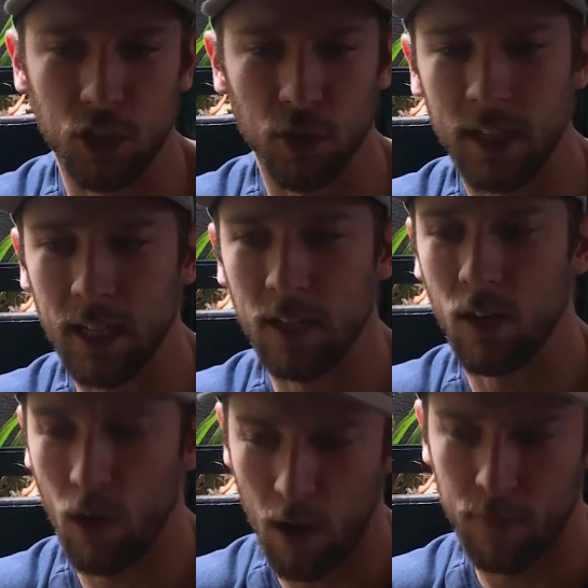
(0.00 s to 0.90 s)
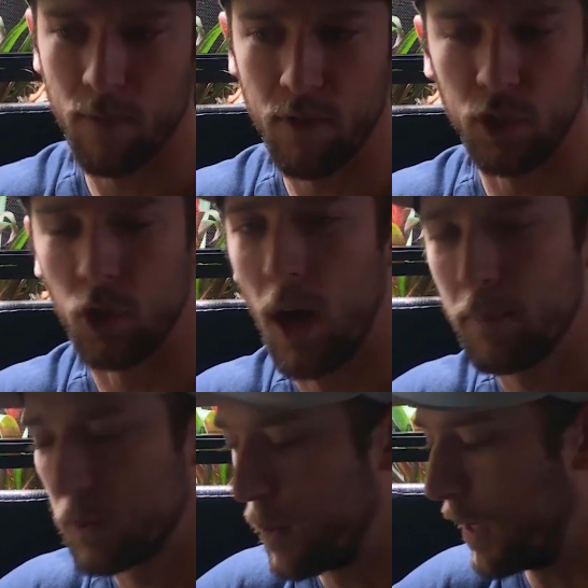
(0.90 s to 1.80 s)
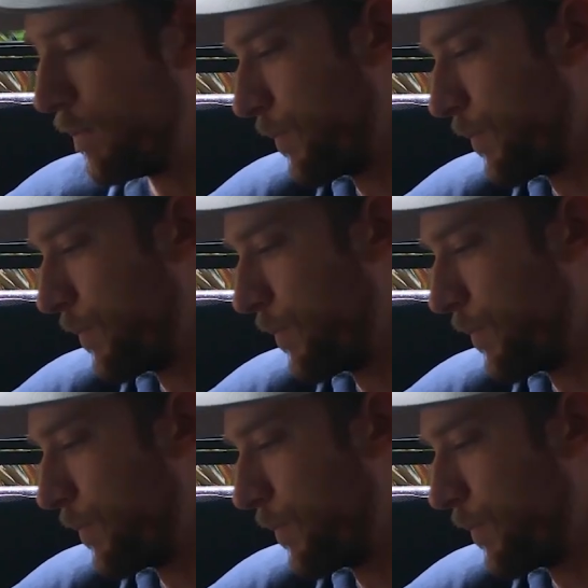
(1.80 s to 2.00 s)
drinking off of the drops, but